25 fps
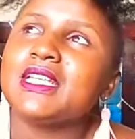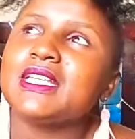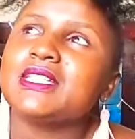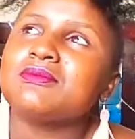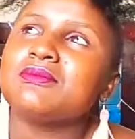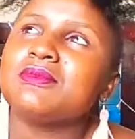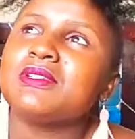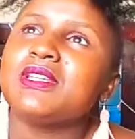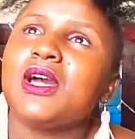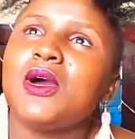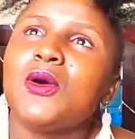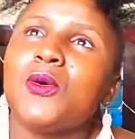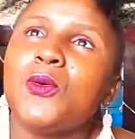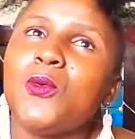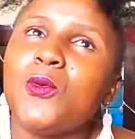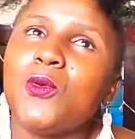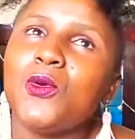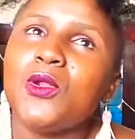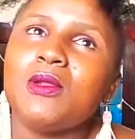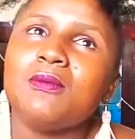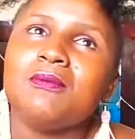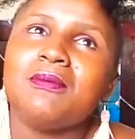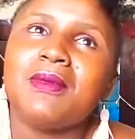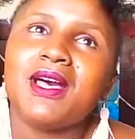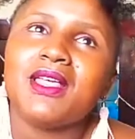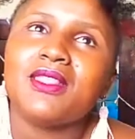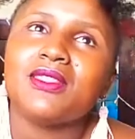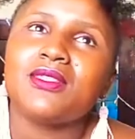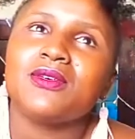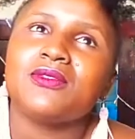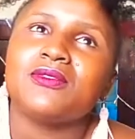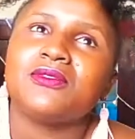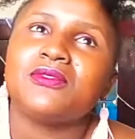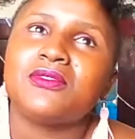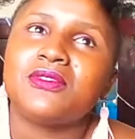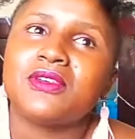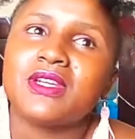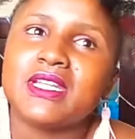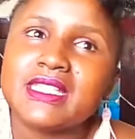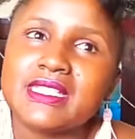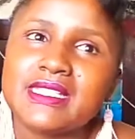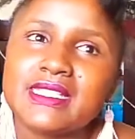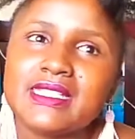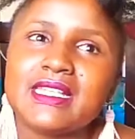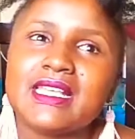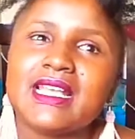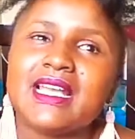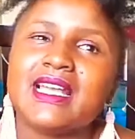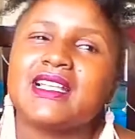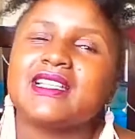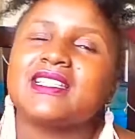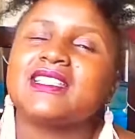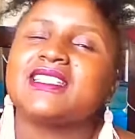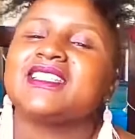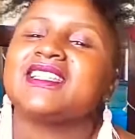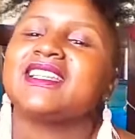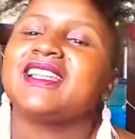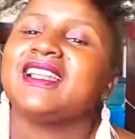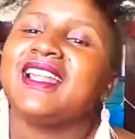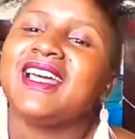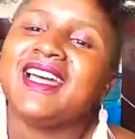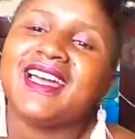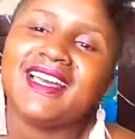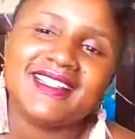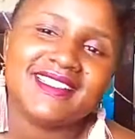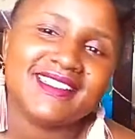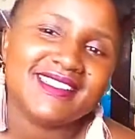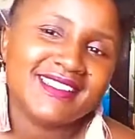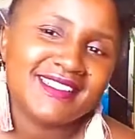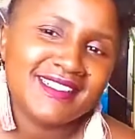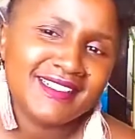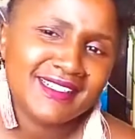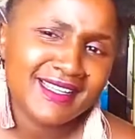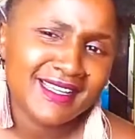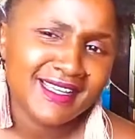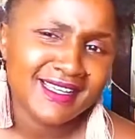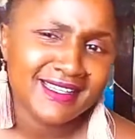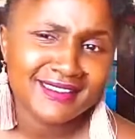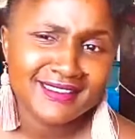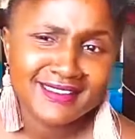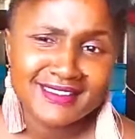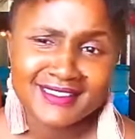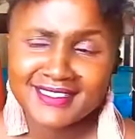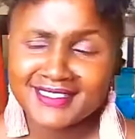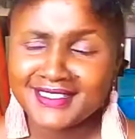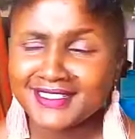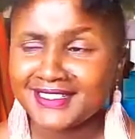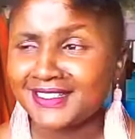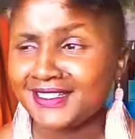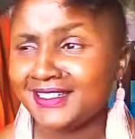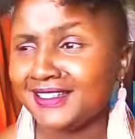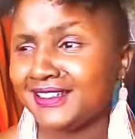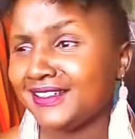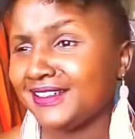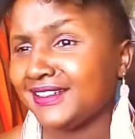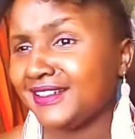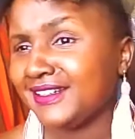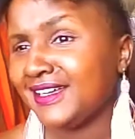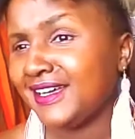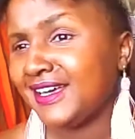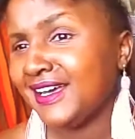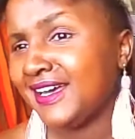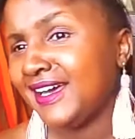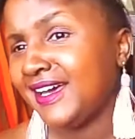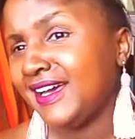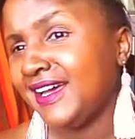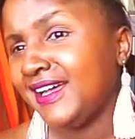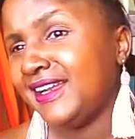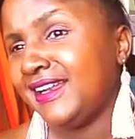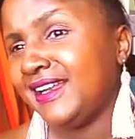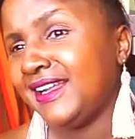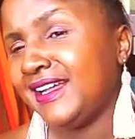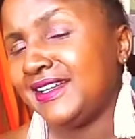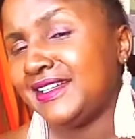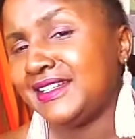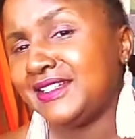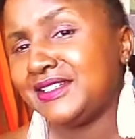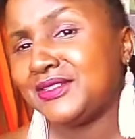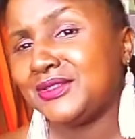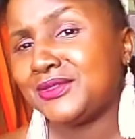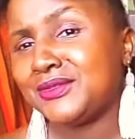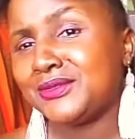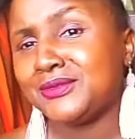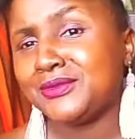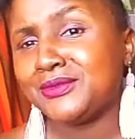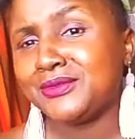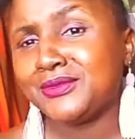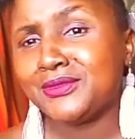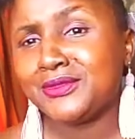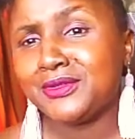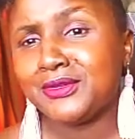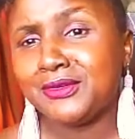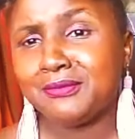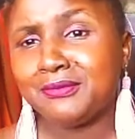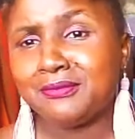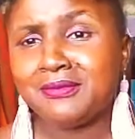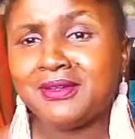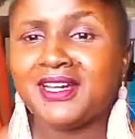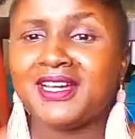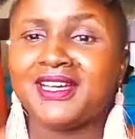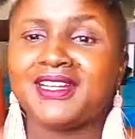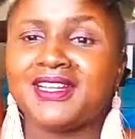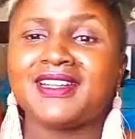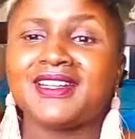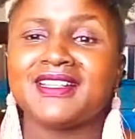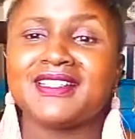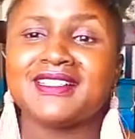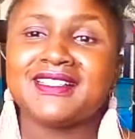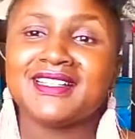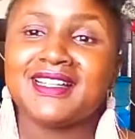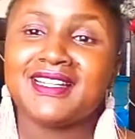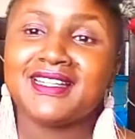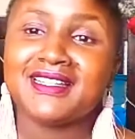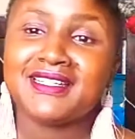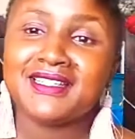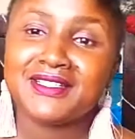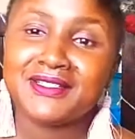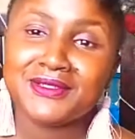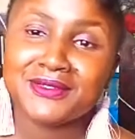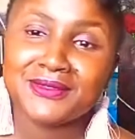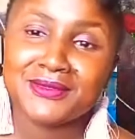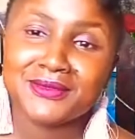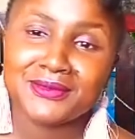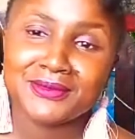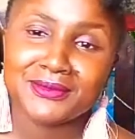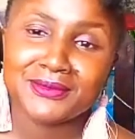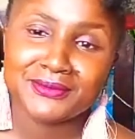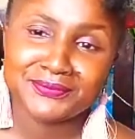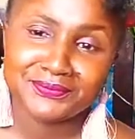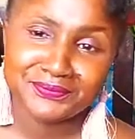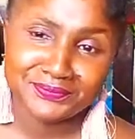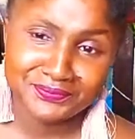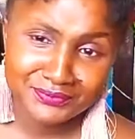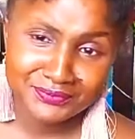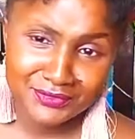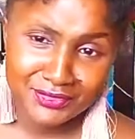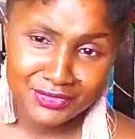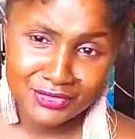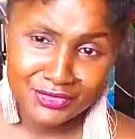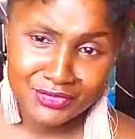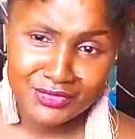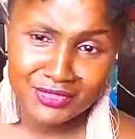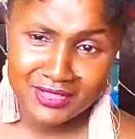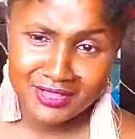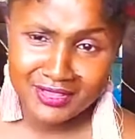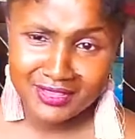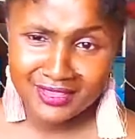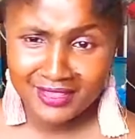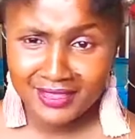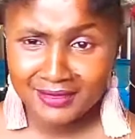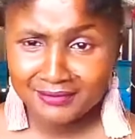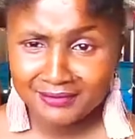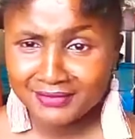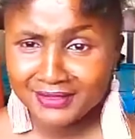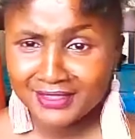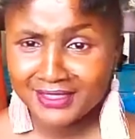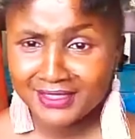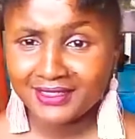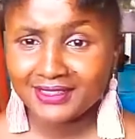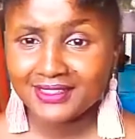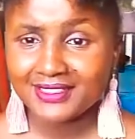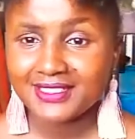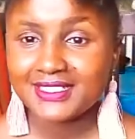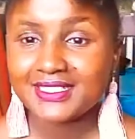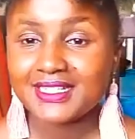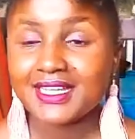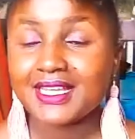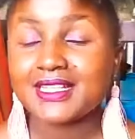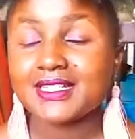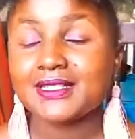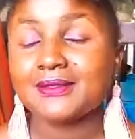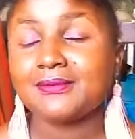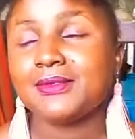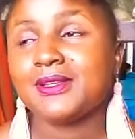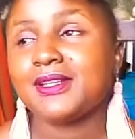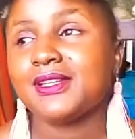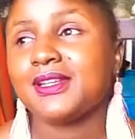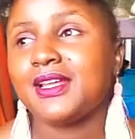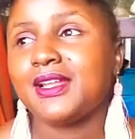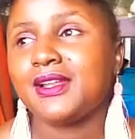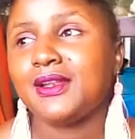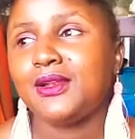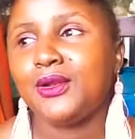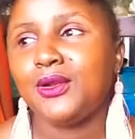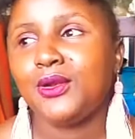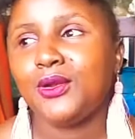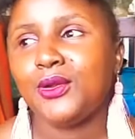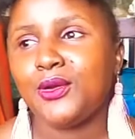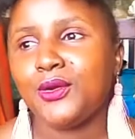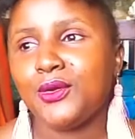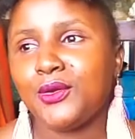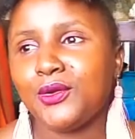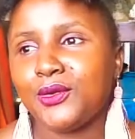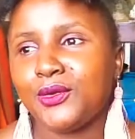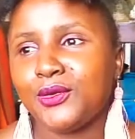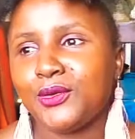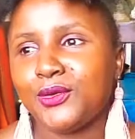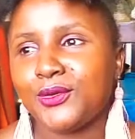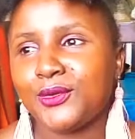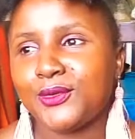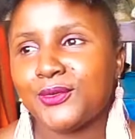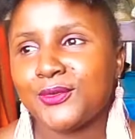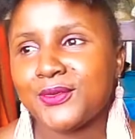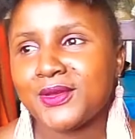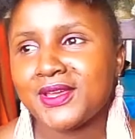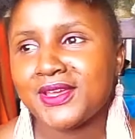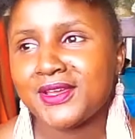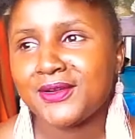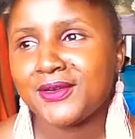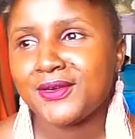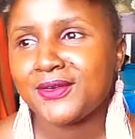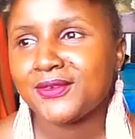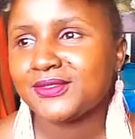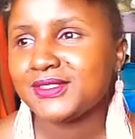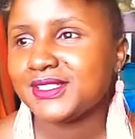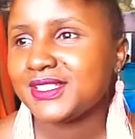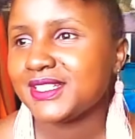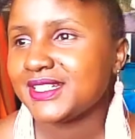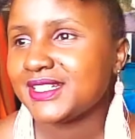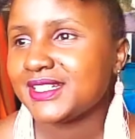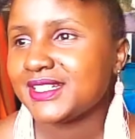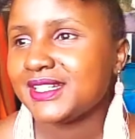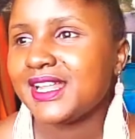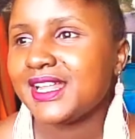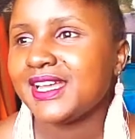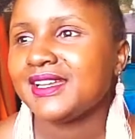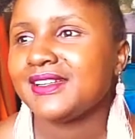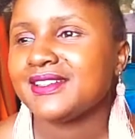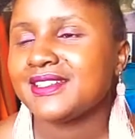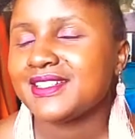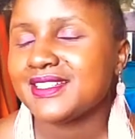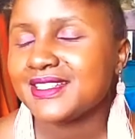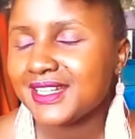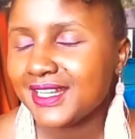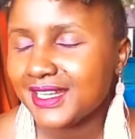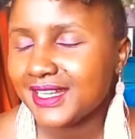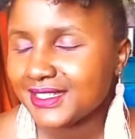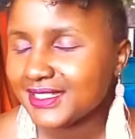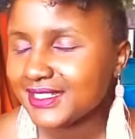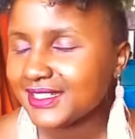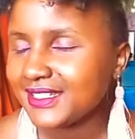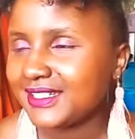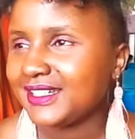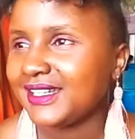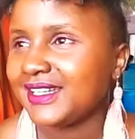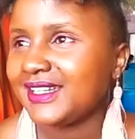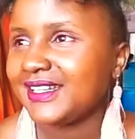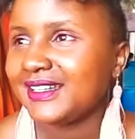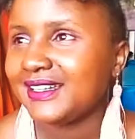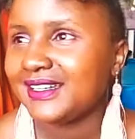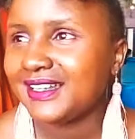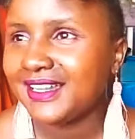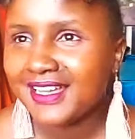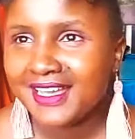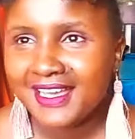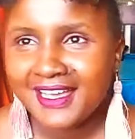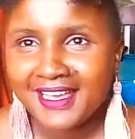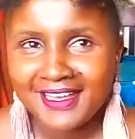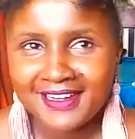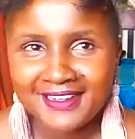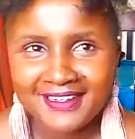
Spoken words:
has been a whole month of research, learning, editing, learning to do your banners, learning to do your thumbnails. It has been a long week of just like researching and